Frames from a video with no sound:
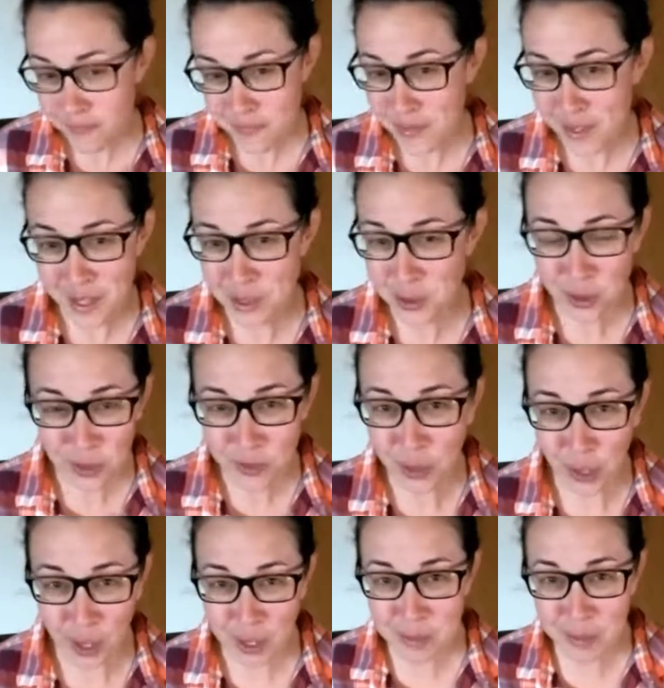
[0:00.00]
and sort of
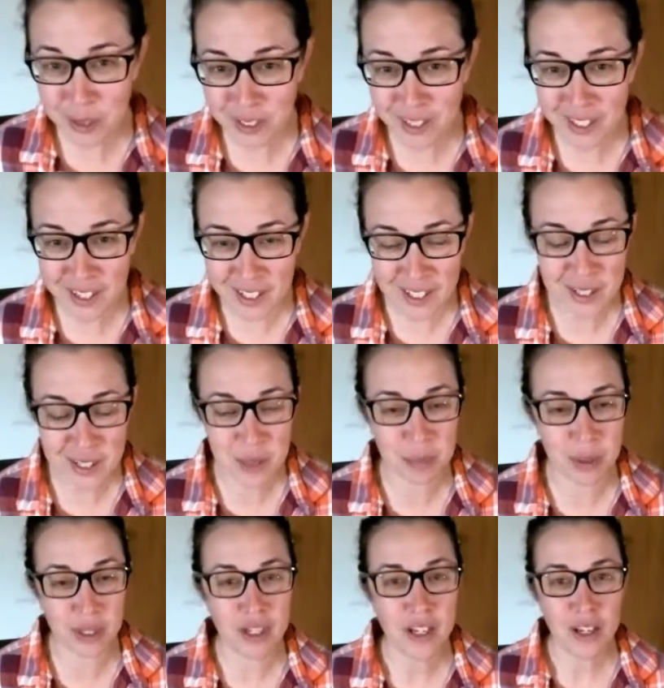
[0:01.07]
guide me in this,
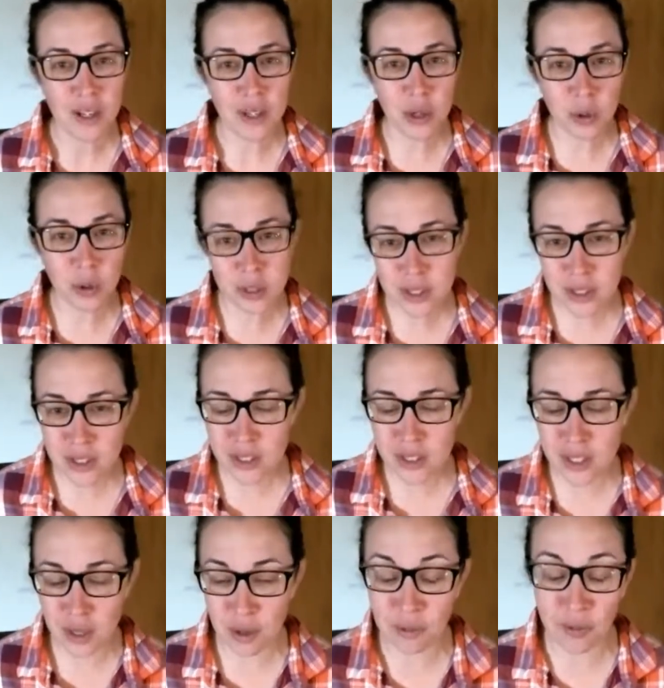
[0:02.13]
but the goal is to
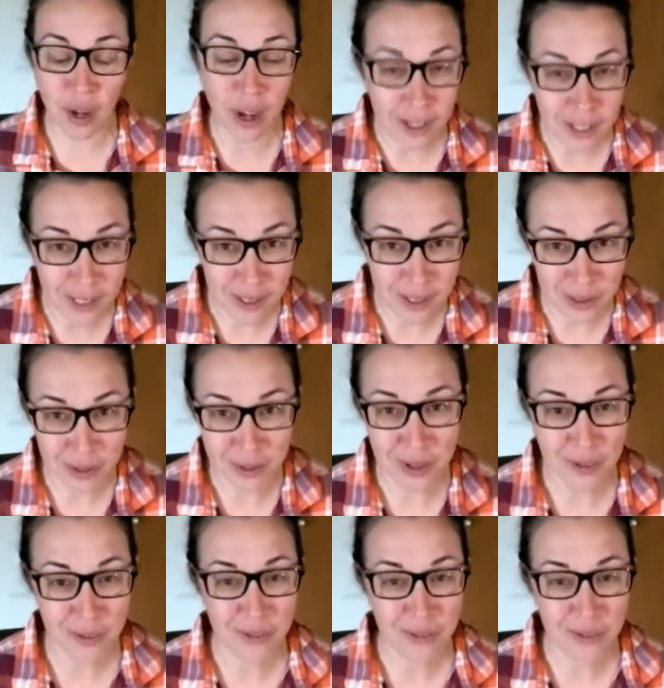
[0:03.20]
see if I can do it.